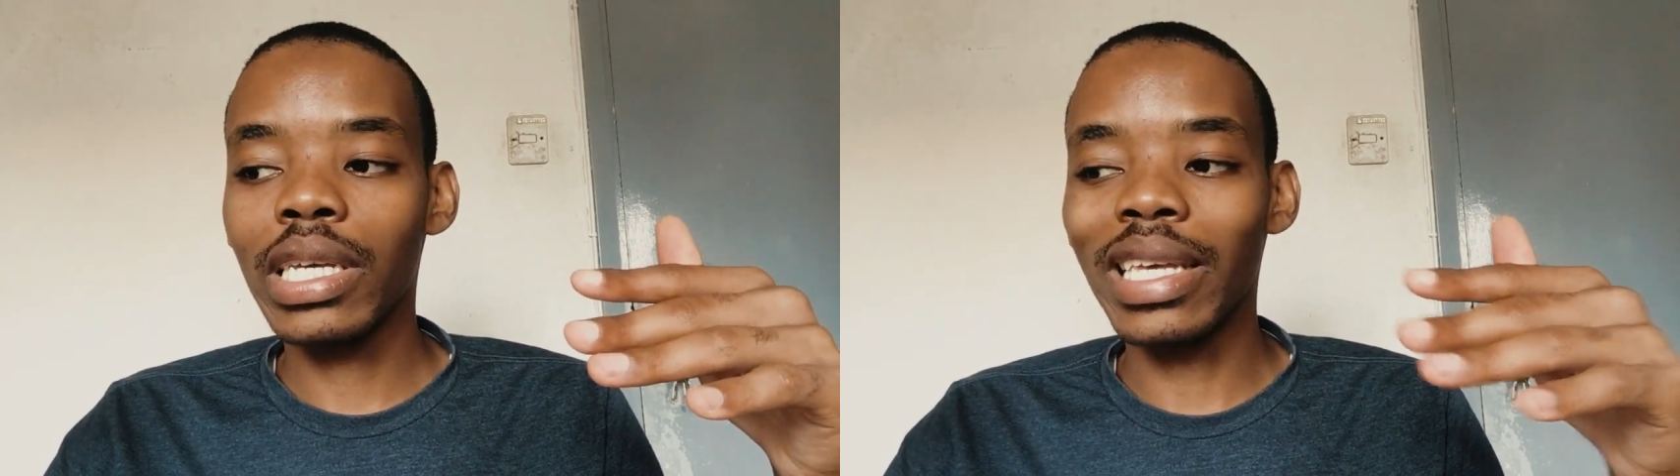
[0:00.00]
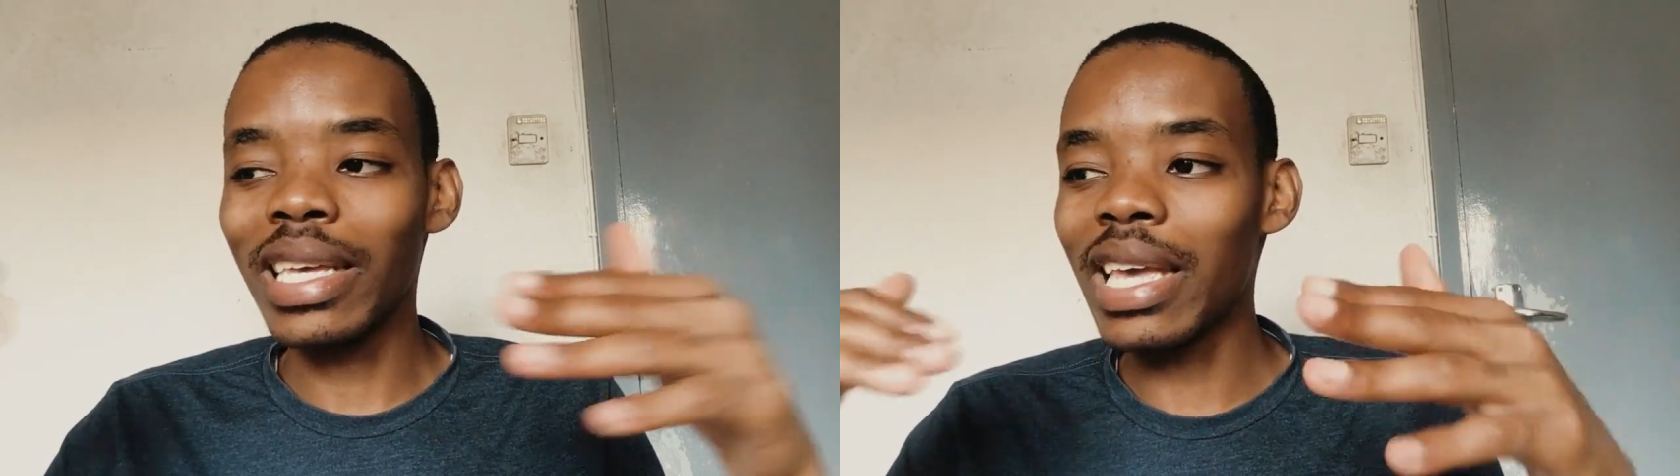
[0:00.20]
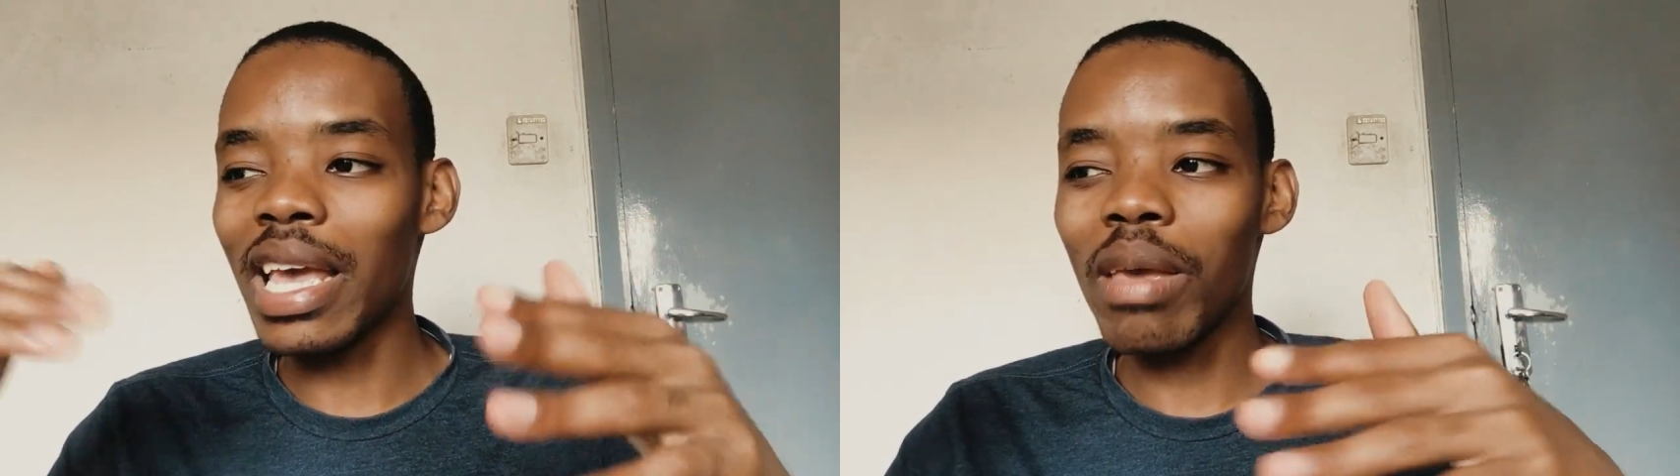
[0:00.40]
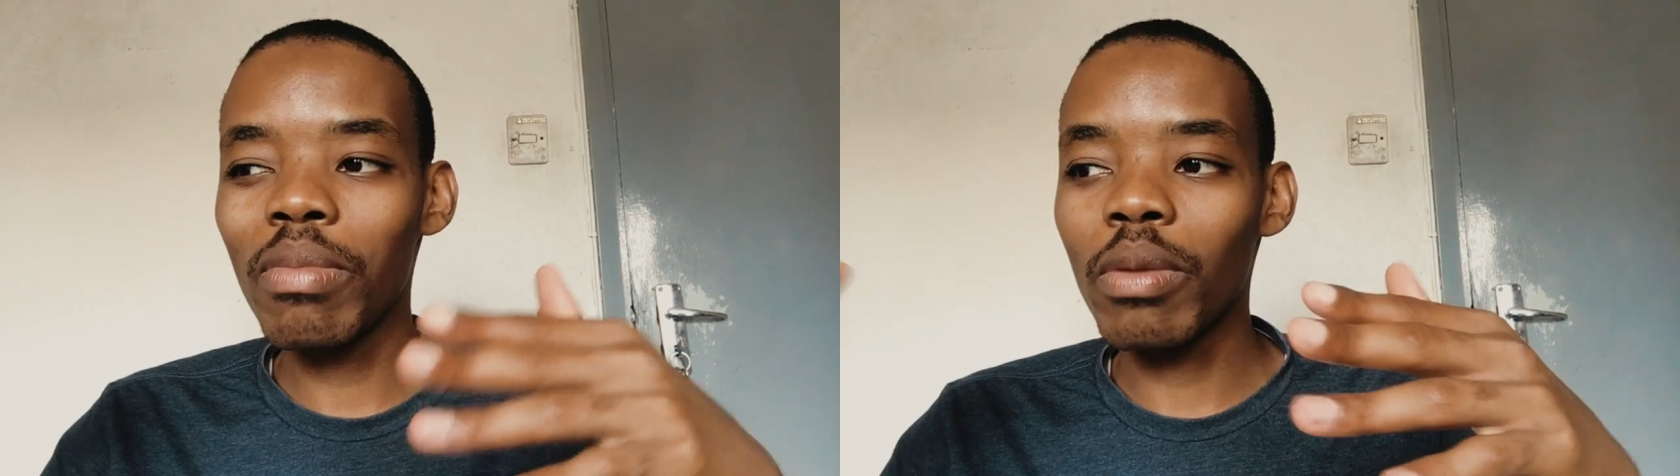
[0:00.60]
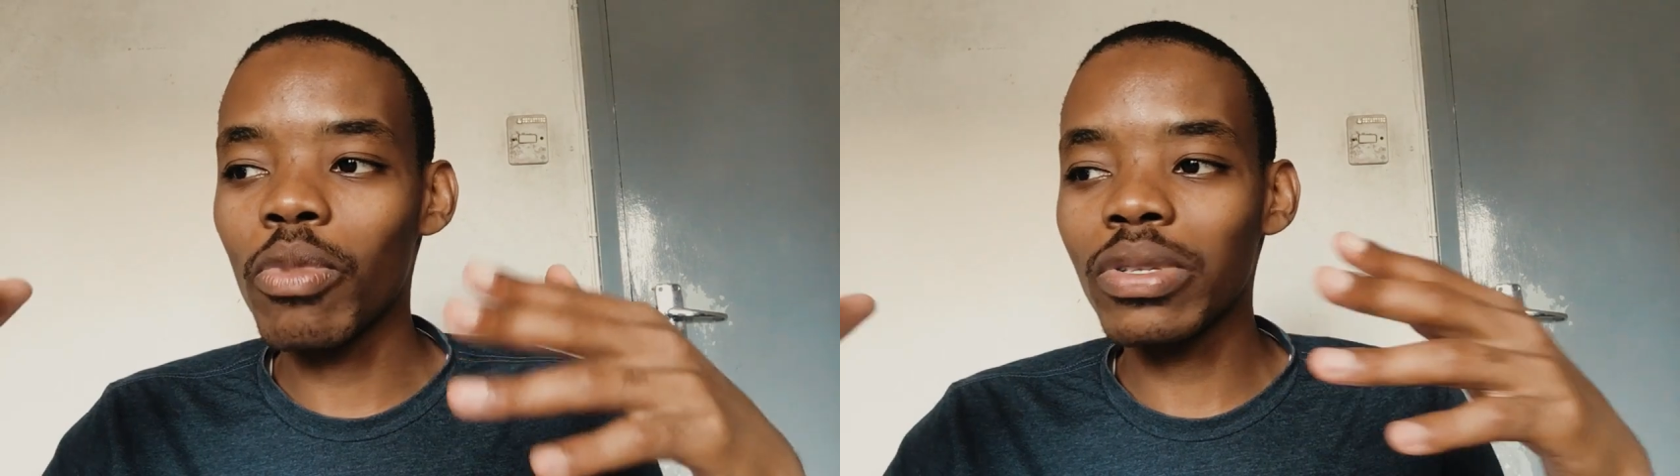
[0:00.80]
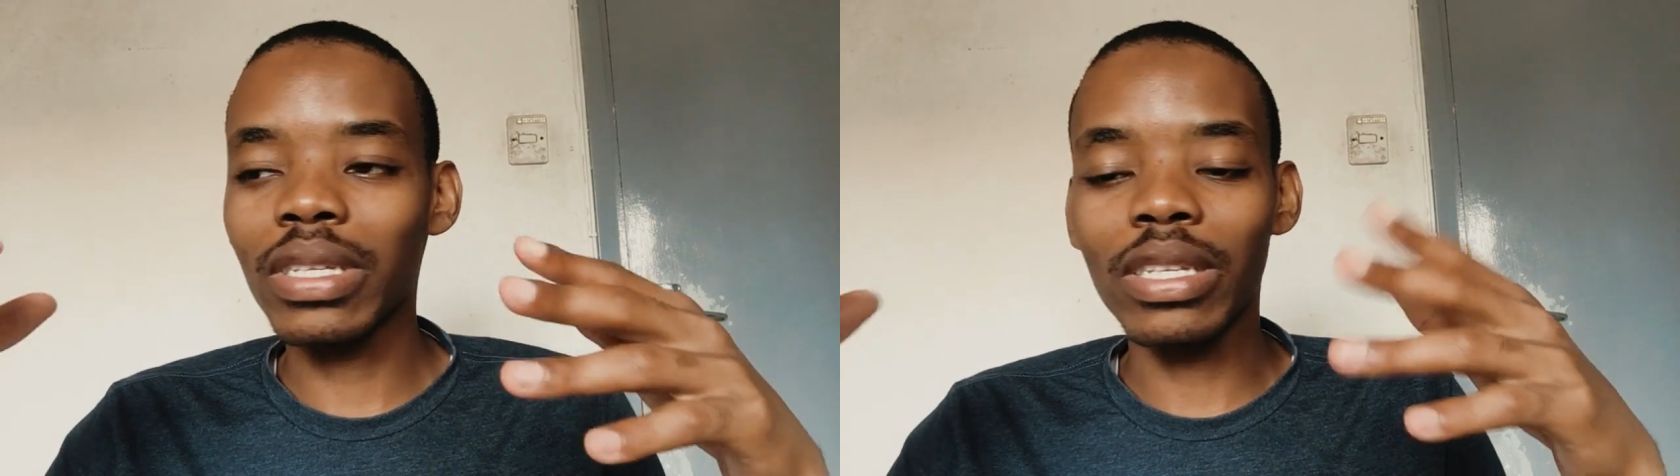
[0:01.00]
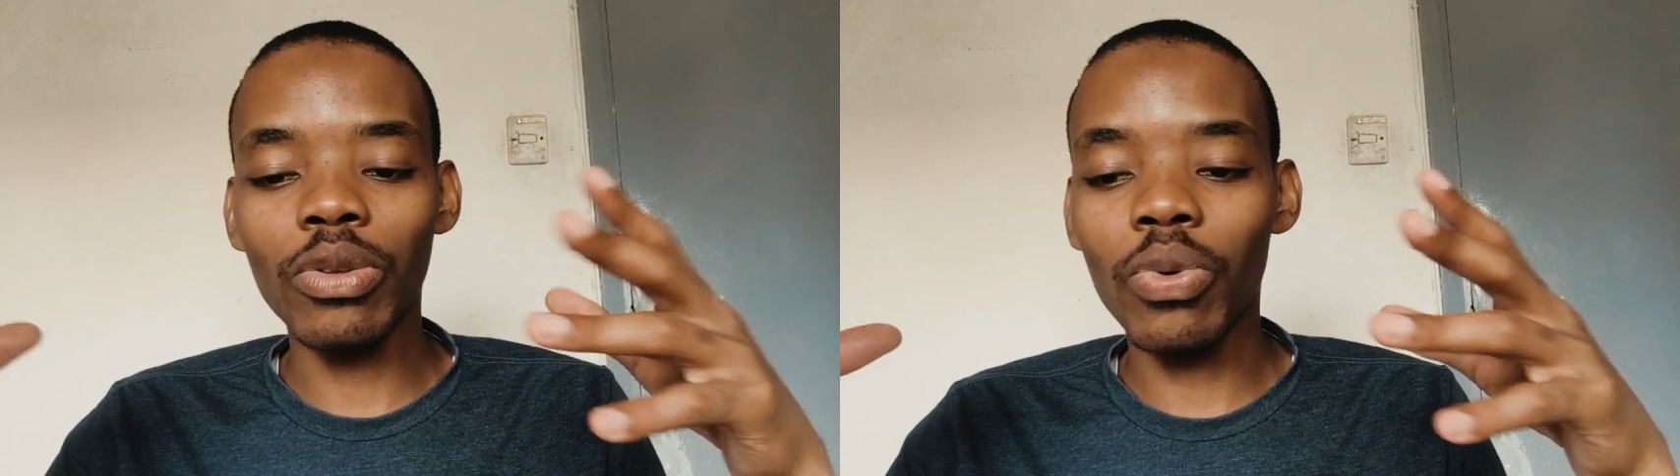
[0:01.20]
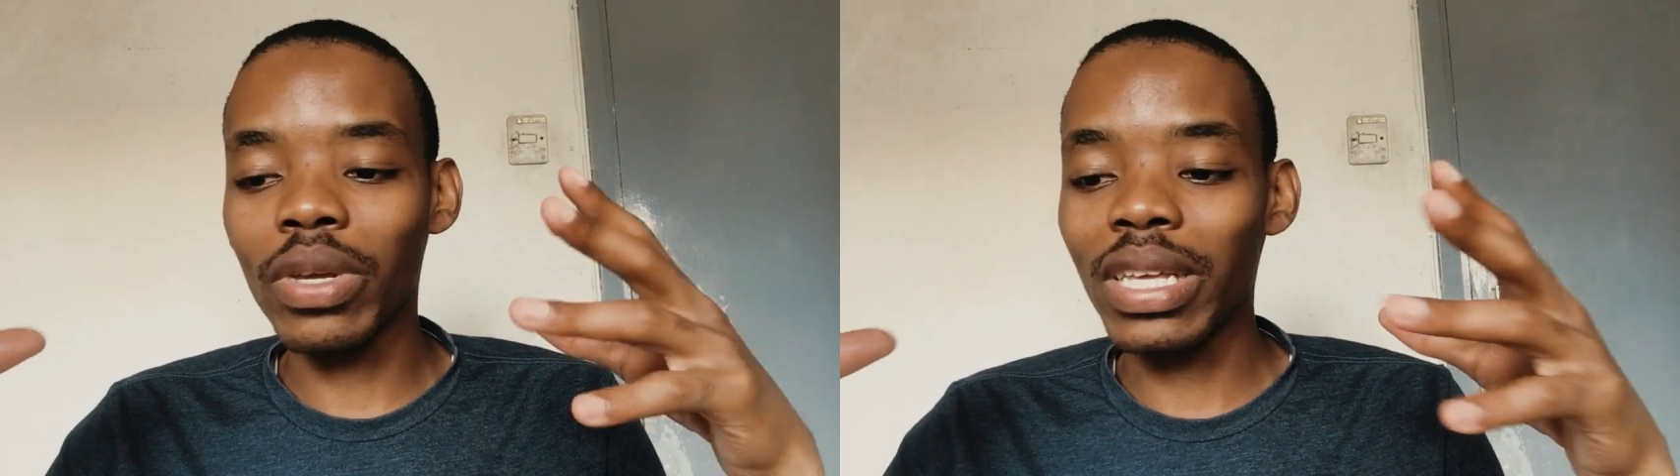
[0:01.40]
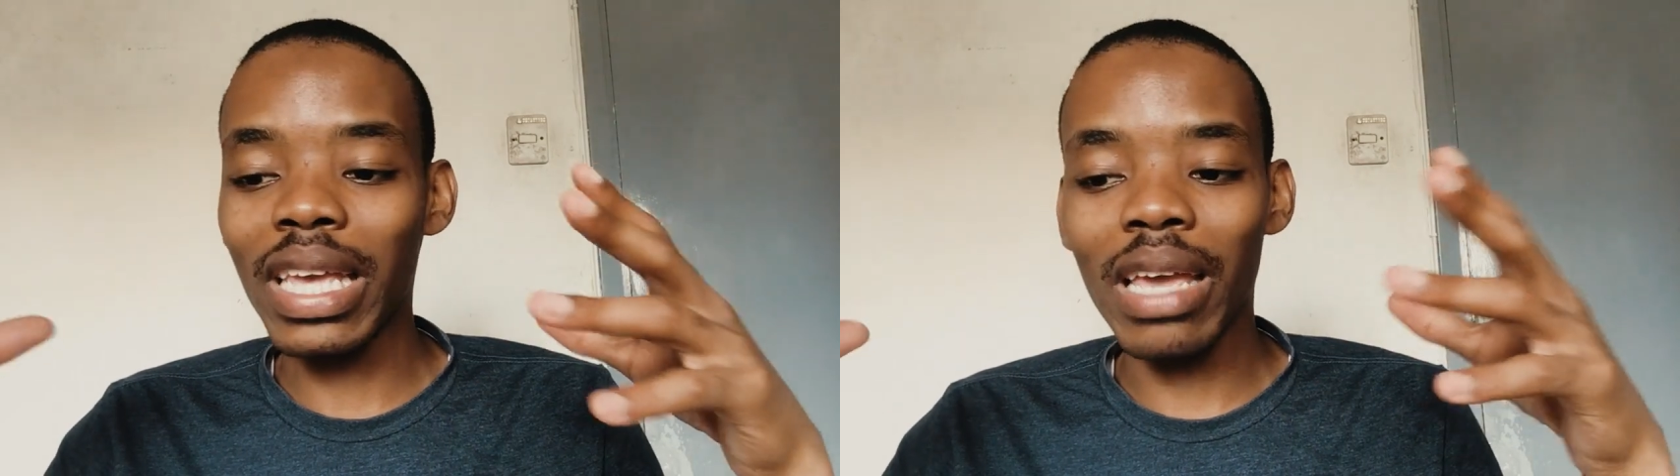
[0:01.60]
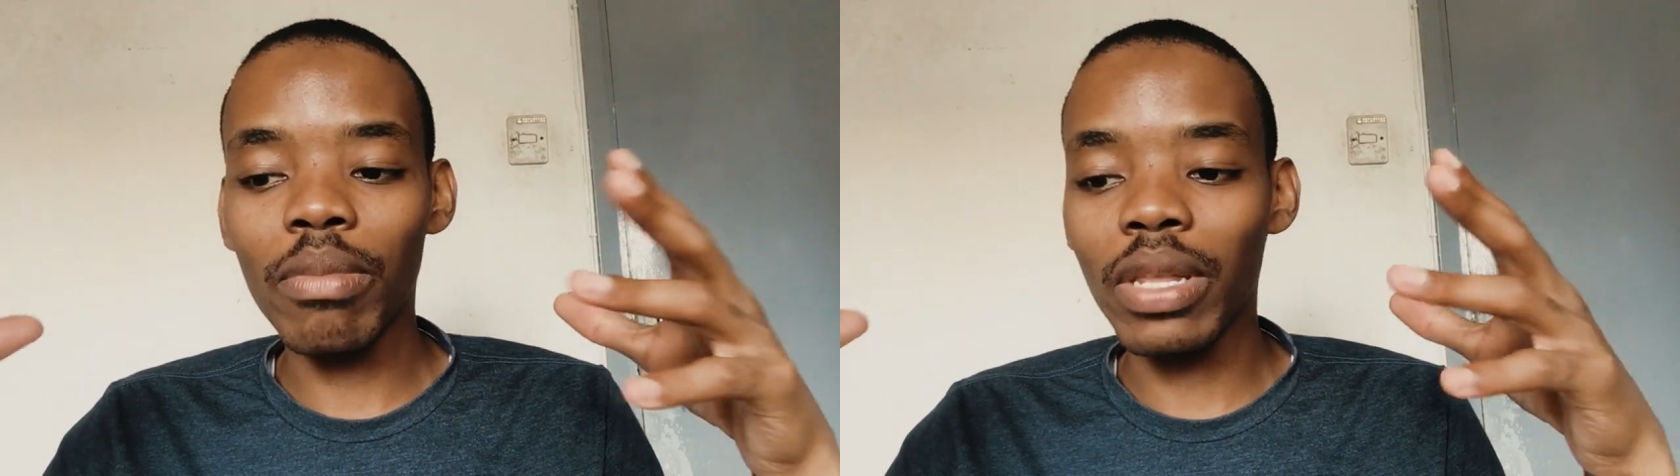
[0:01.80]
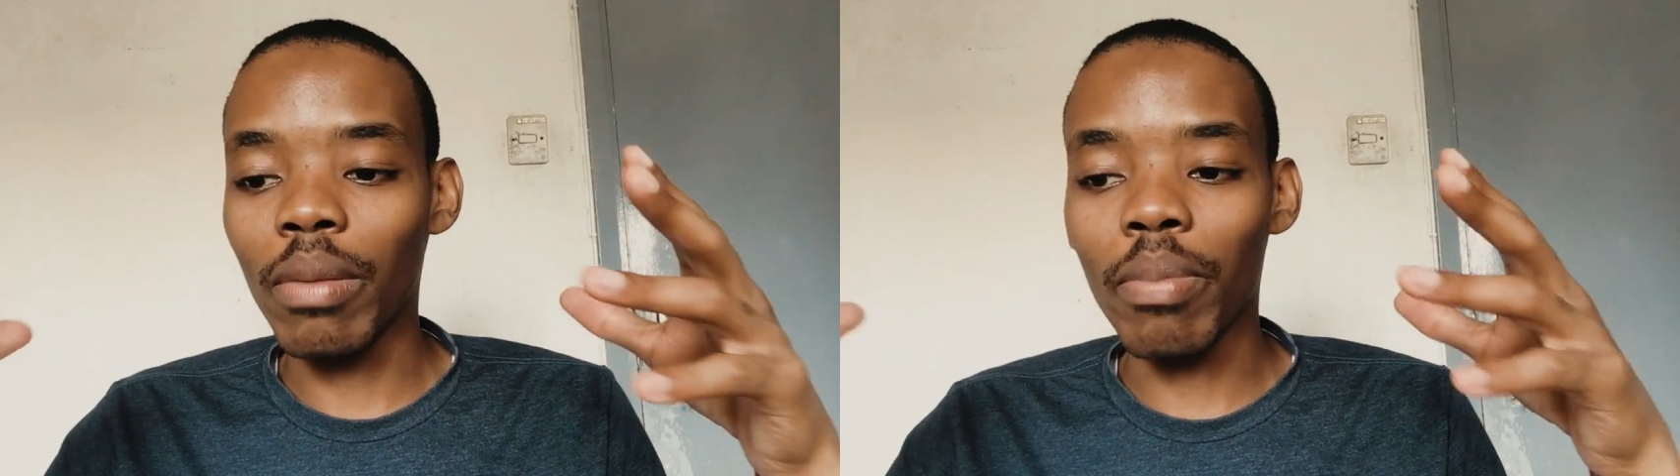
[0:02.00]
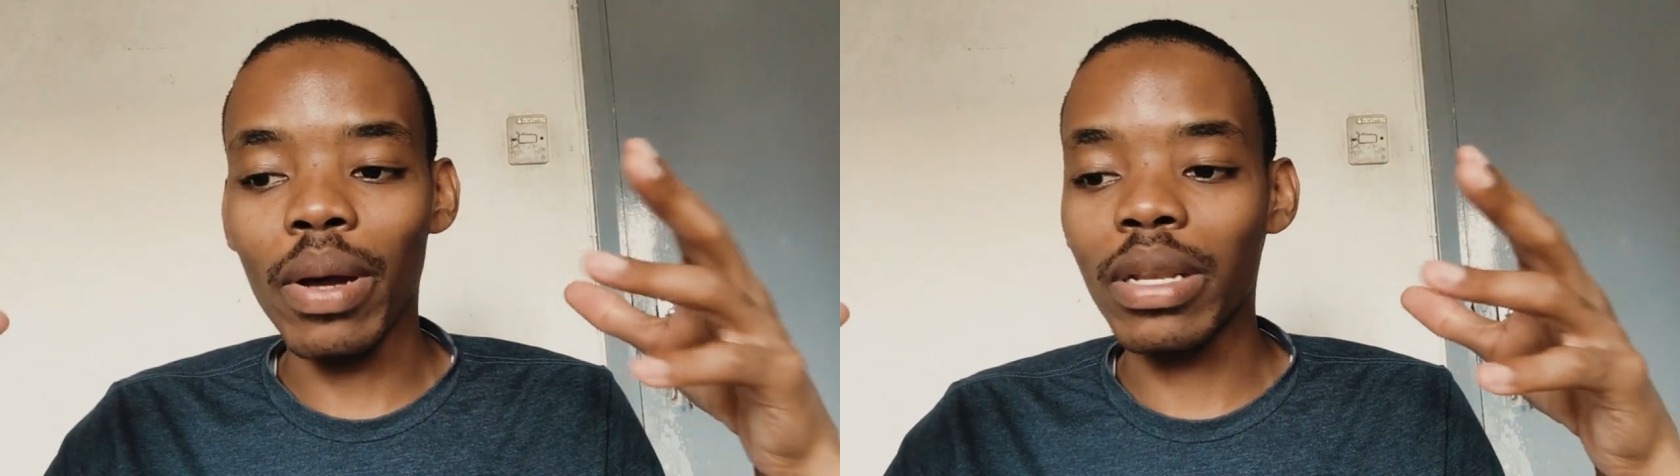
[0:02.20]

he came in Mozambique, you know, he came in, the,